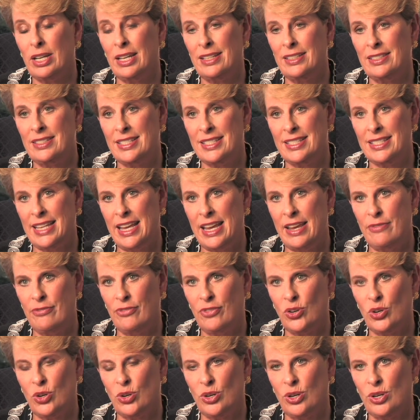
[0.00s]
and
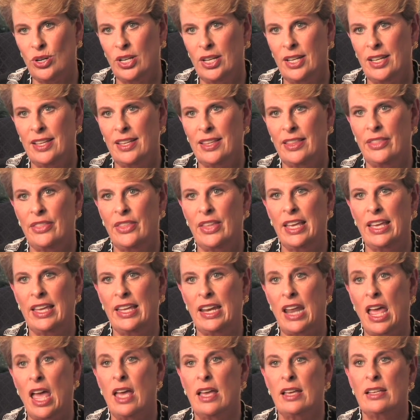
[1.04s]
safer
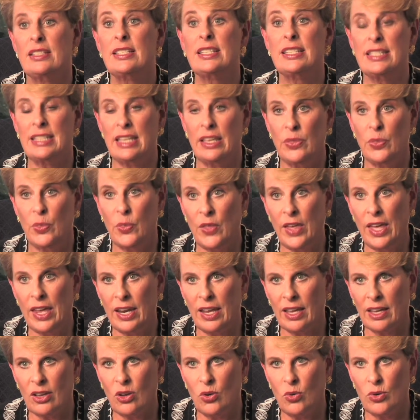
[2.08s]
than
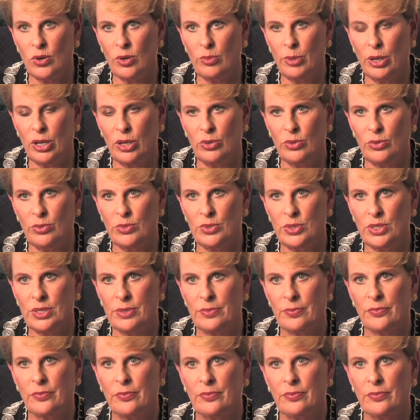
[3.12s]
synthetic hormones.